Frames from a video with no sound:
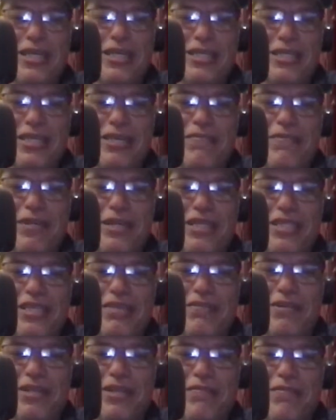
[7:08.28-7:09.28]
is definitely
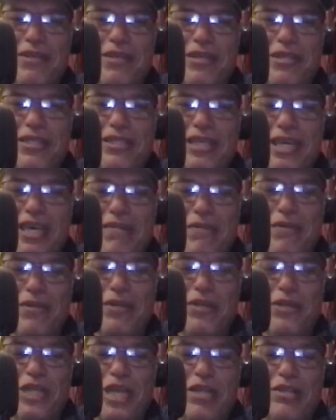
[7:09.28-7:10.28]
someone that we need to have on
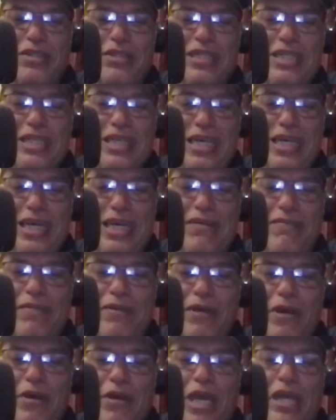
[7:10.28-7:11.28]
the channel. Um,
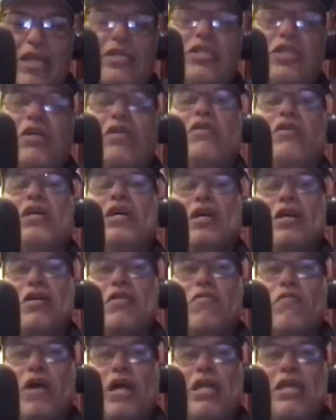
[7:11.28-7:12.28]
okay, so
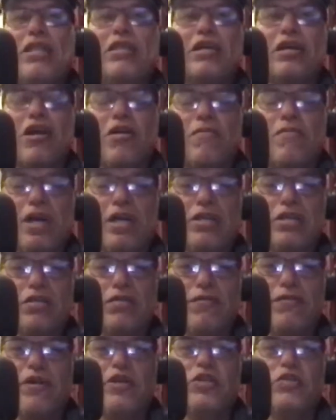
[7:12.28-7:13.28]
running the comrades, your
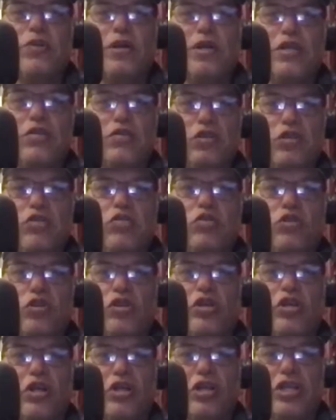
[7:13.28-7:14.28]
first one, you, you
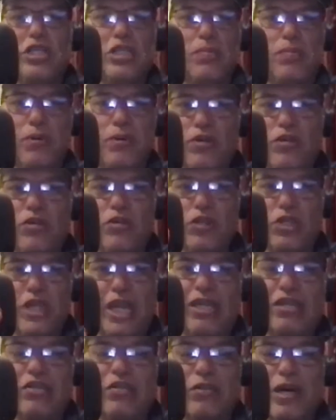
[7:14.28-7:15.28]
took it on as a personal
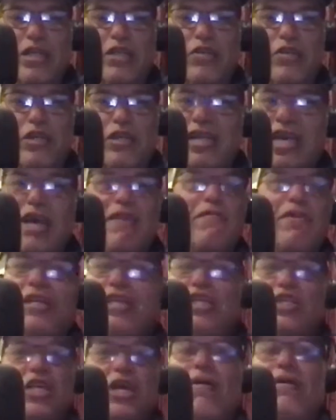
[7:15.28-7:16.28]
challenge, right? You didn't have
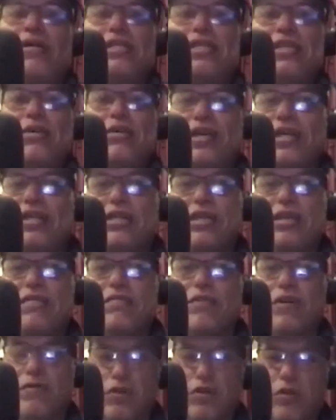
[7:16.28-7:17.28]
any charity or anything
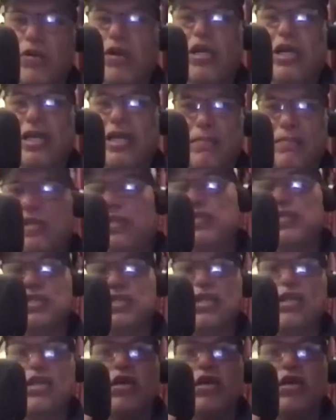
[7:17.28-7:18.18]
involved. You were like, I'm just going to